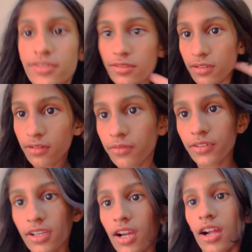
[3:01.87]
so
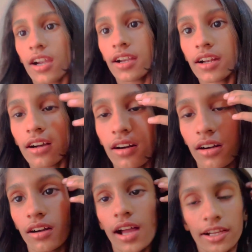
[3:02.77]
we
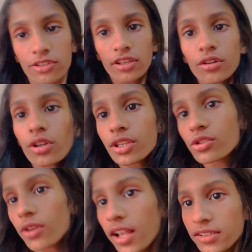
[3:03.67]
are actually going
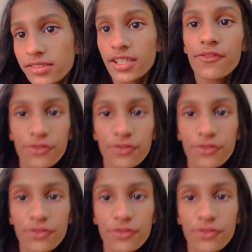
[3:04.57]
to Al Seef